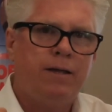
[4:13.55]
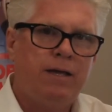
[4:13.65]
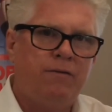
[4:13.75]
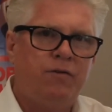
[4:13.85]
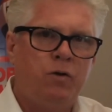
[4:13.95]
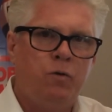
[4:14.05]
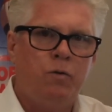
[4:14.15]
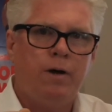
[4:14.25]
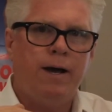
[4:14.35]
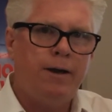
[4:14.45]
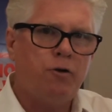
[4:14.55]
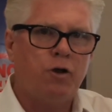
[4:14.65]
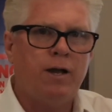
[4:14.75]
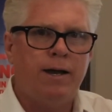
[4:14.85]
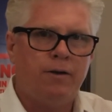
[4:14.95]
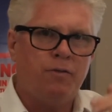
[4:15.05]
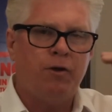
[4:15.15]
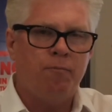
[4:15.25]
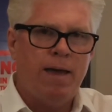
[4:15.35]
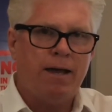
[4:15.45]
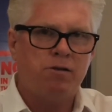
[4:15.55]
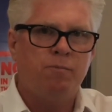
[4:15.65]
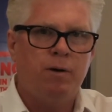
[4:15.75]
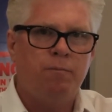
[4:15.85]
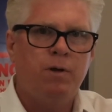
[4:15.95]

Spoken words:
if you undercut their maximum,